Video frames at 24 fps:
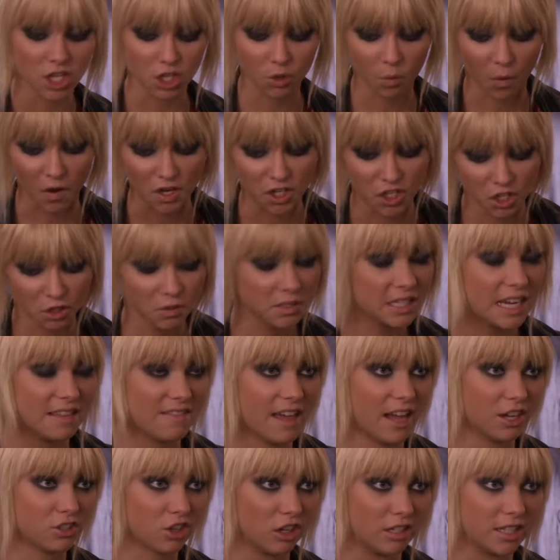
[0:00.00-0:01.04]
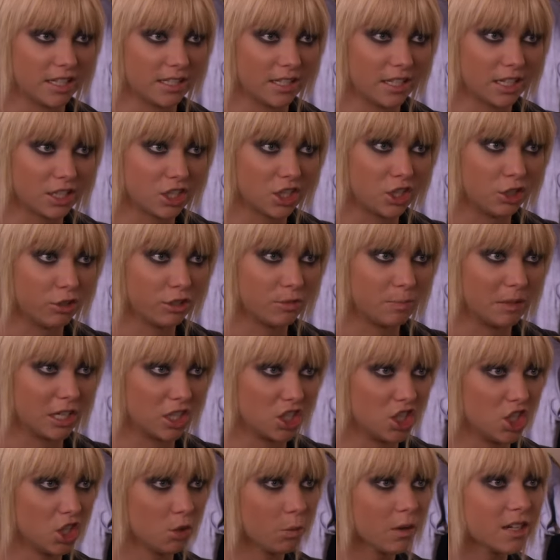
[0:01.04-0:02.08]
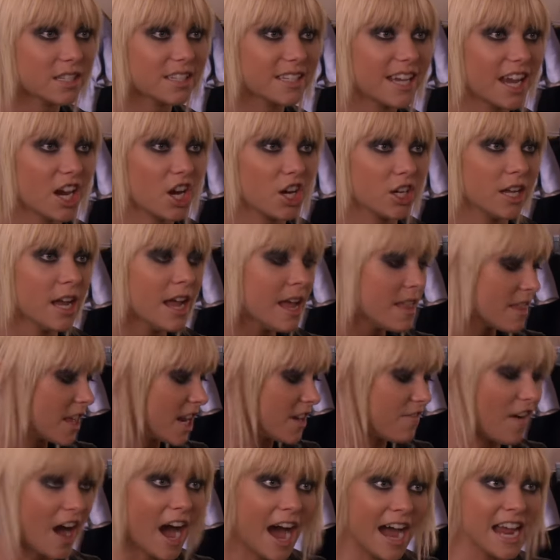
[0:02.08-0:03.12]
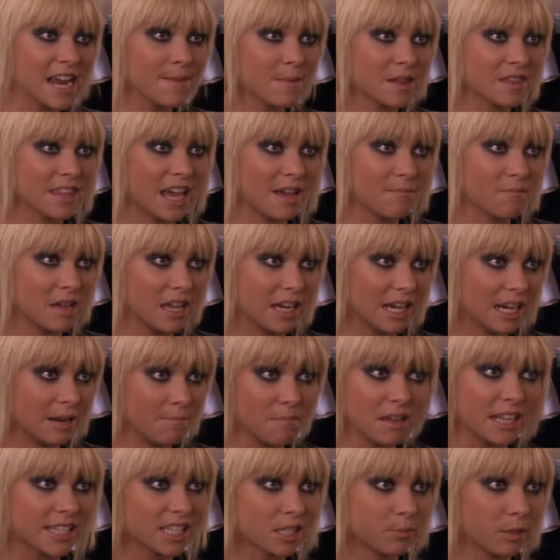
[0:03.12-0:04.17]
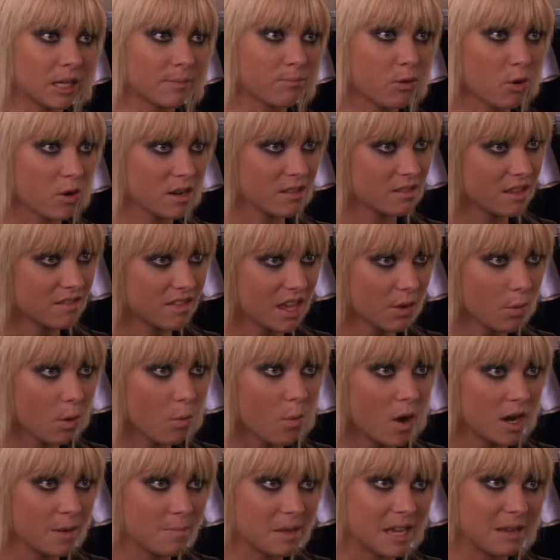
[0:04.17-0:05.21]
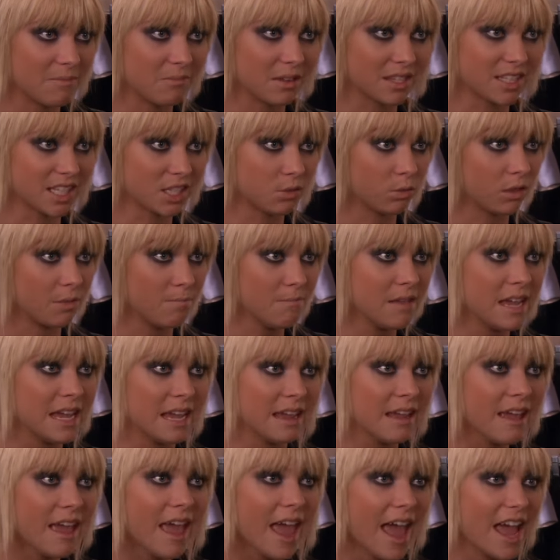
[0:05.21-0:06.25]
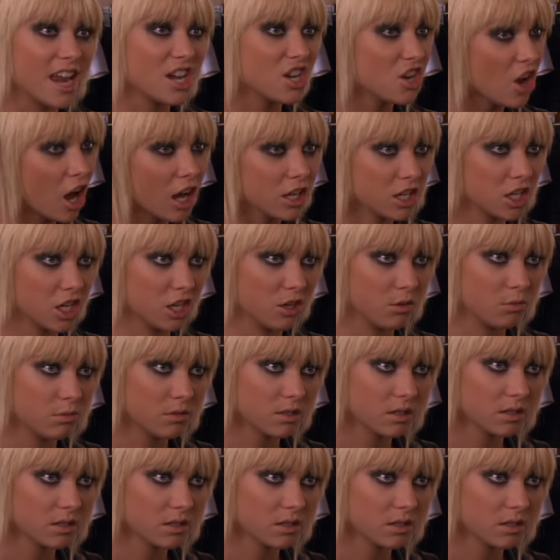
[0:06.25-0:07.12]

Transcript: You are using that dress as an excuse because you are scared that if I am in that meeting and meet someone important that they will want to be in business with me and not you.